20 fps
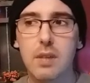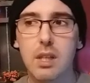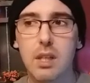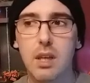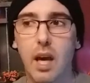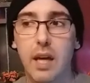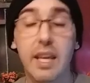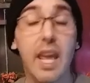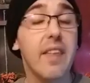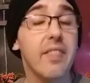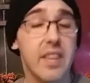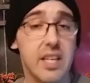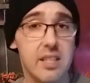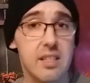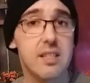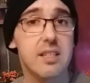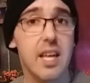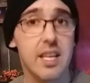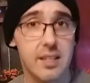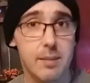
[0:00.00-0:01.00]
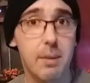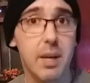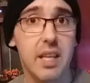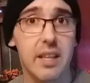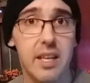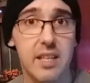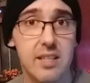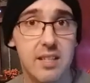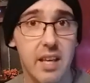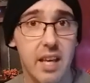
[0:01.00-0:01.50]
again, that's, that's me.
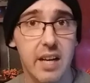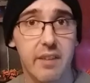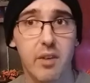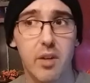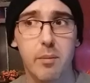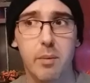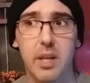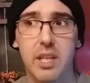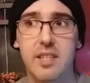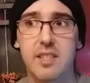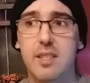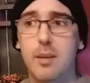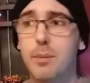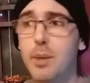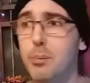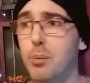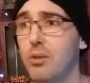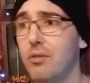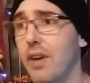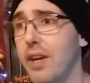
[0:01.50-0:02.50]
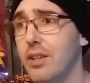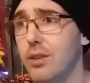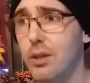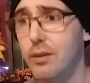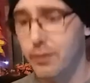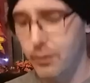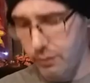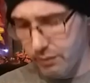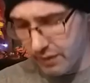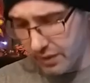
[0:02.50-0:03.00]
That's not everybody. Some people like their
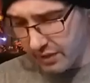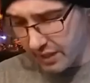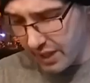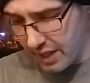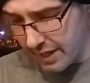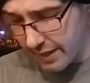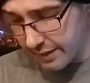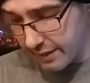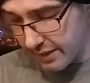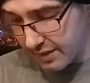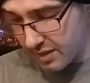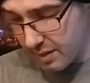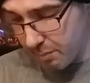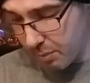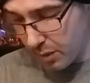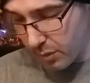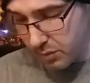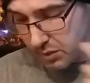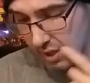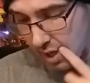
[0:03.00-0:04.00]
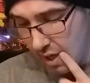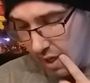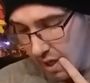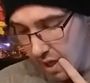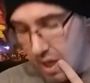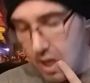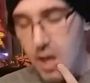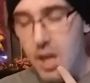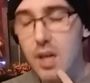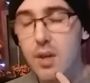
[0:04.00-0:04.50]
food really hot, I suppose.
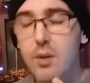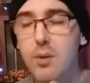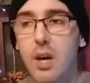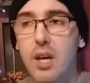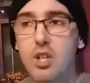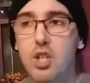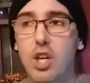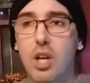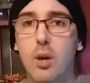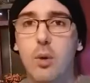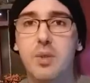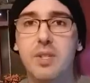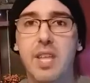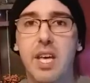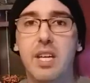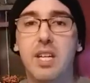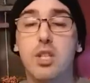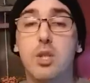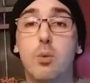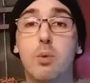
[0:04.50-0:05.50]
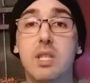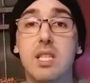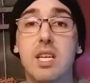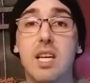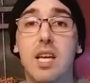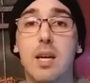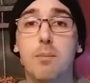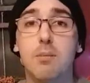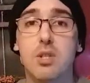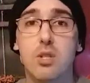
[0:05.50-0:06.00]
She goes then into a
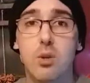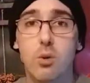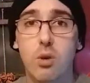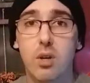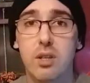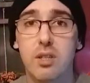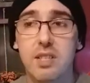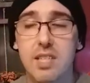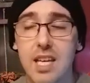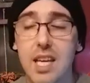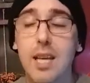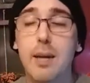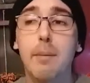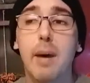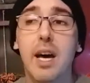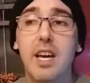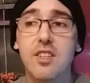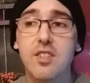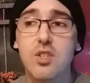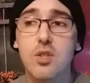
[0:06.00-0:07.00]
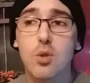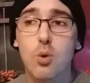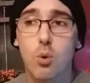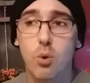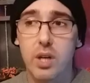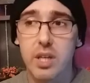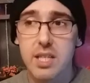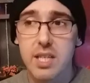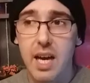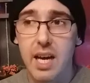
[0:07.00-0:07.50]
T M sto- T M I
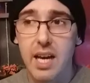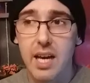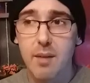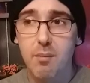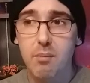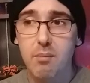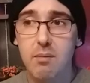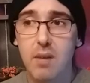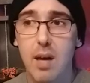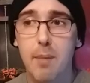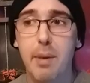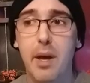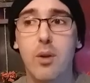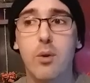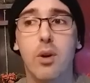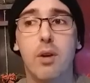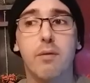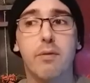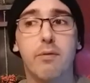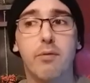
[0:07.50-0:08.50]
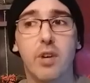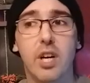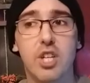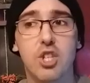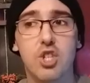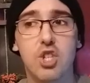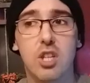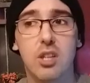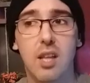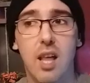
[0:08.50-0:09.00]
story time about her
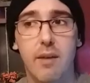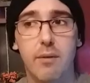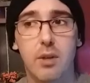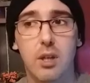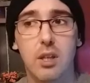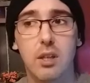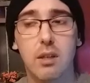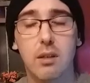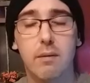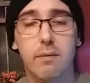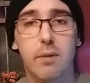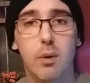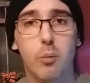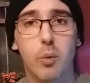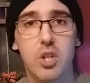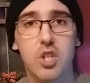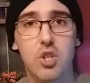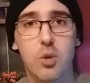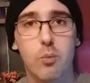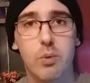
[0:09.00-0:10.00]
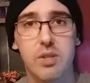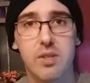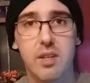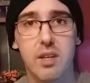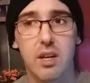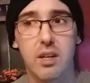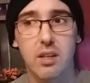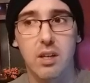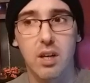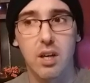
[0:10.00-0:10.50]
French lover from when she was
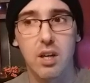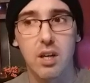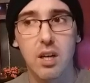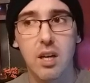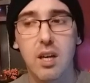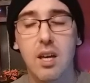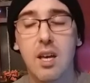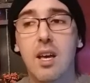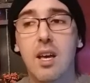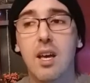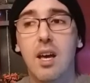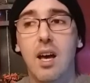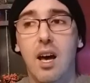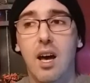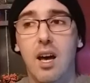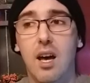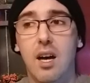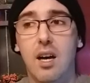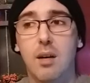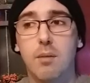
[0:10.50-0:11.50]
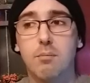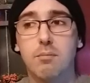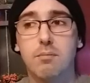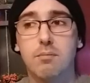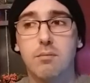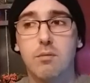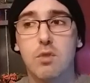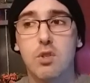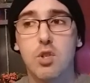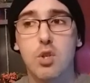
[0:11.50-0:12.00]
younger. Um,
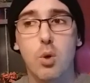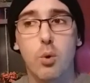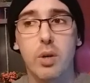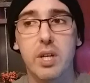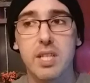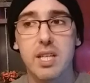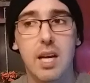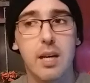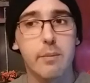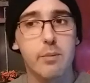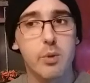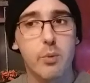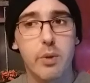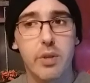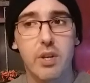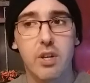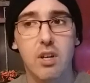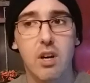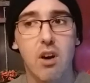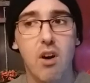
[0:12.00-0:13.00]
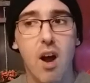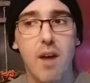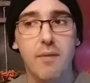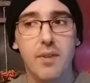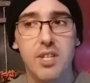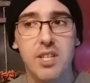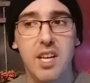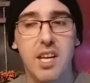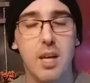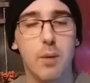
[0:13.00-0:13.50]
story times with her are often
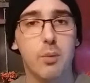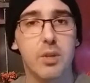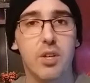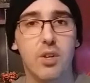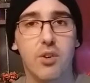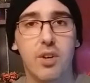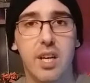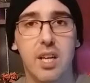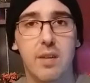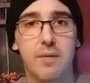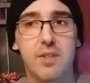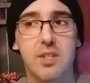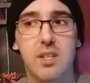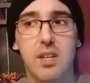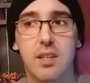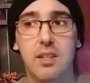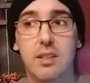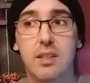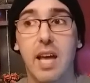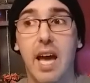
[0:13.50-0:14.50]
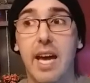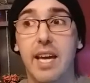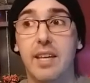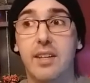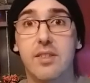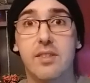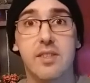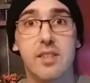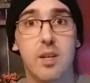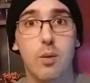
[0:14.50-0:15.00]
taken with a grain of salt. I
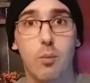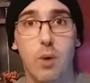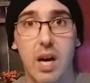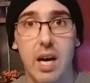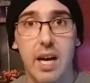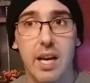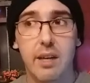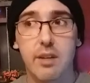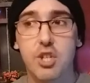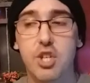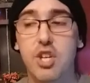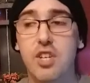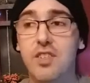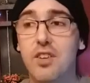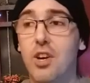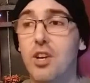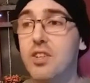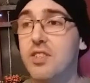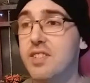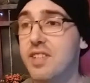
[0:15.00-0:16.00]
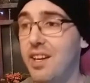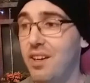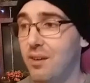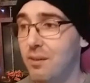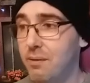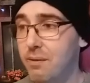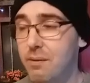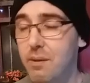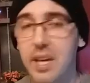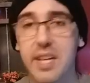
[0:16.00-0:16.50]
can see why. She
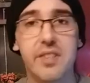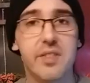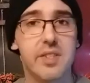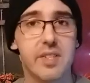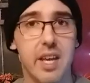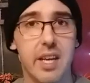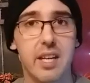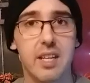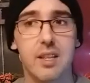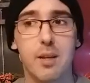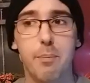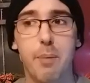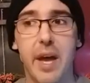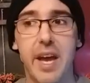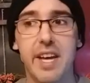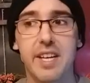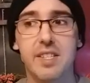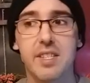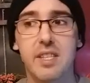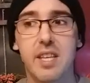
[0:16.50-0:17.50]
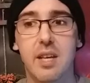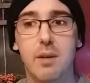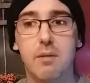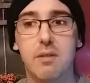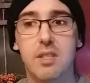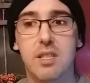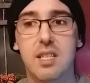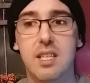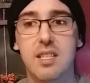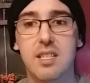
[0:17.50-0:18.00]
herself has said in the past that
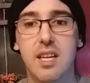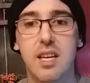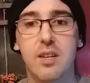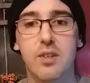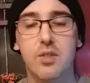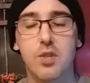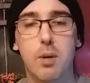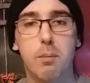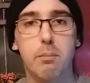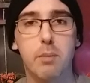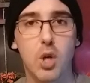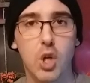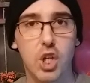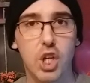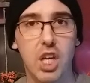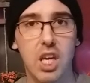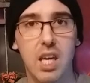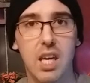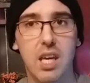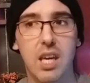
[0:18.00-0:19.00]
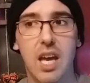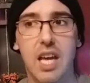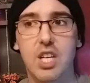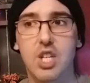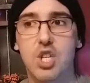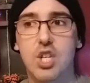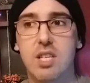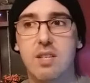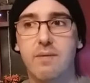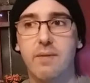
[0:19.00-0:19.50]
details are murky and
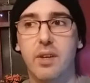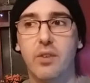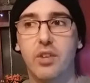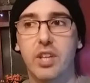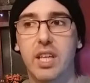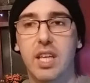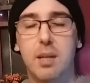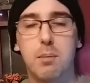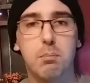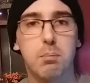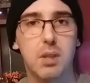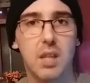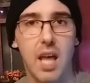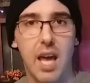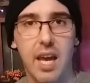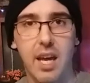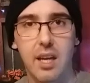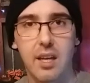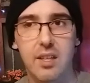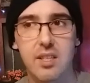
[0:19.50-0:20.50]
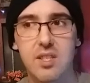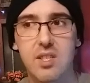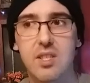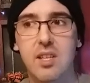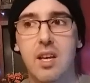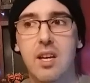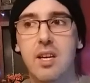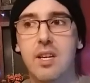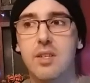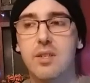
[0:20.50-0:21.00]
she's filling in blanks.
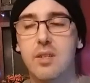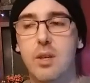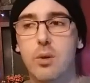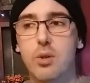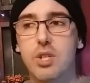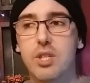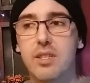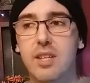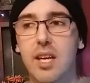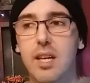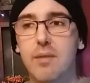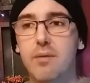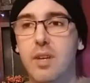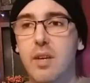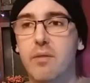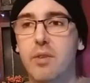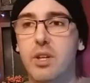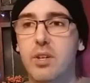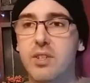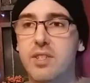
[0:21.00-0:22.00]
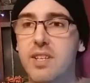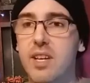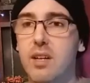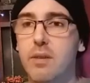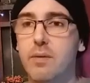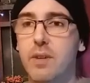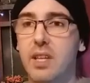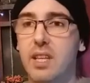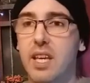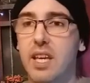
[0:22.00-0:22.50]
So she's kind of given
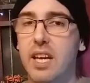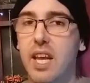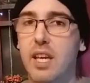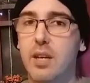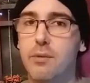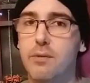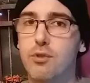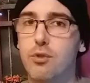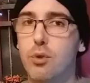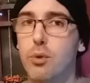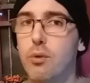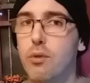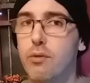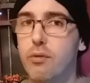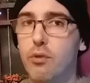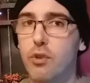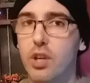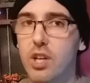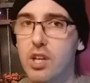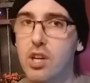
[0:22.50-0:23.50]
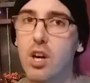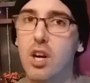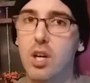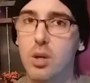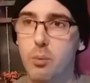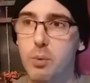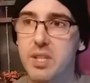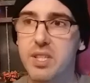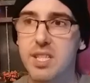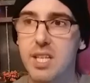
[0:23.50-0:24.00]
herself a get-out-of-truth-free card
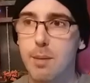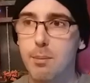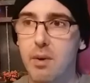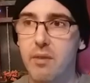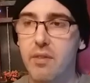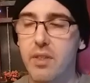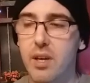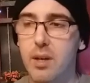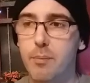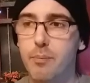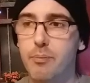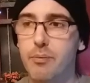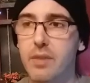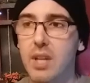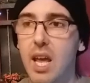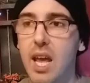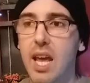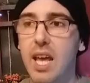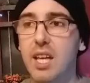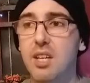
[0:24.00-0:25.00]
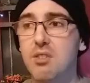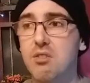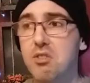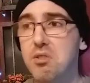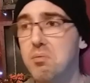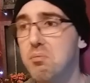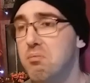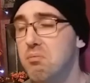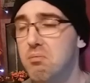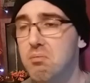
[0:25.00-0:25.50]
with some of them. And,
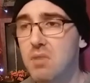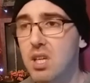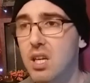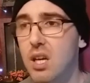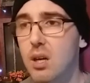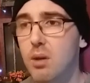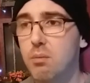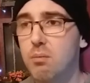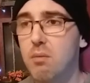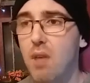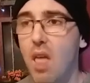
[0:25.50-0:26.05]
you know,